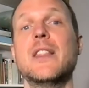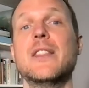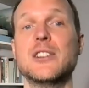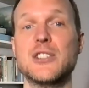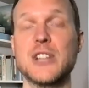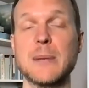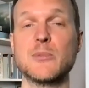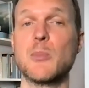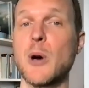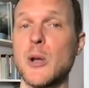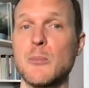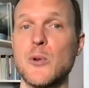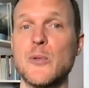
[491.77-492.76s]
The James
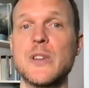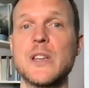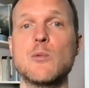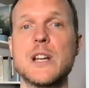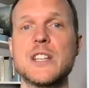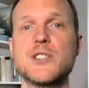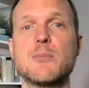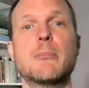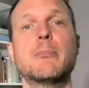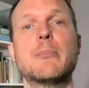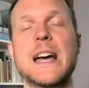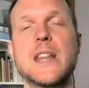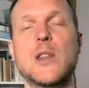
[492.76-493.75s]
Bond movie, which,
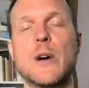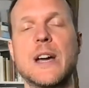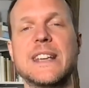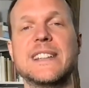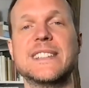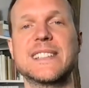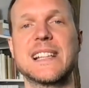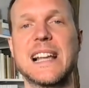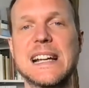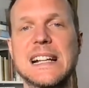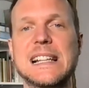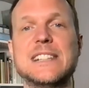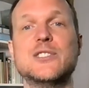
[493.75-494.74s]
by the way, is
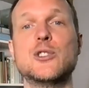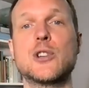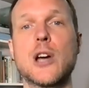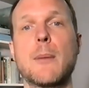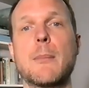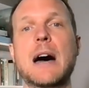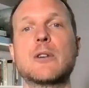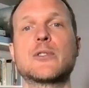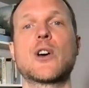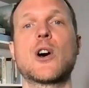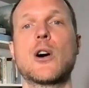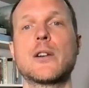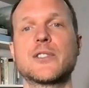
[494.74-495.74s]
likely to come out
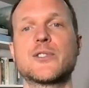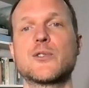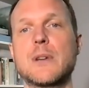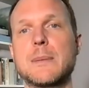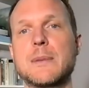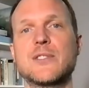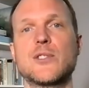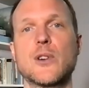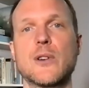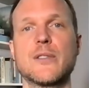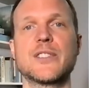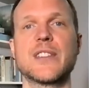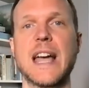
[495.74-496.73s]
on a streaming
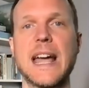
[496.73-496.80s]
service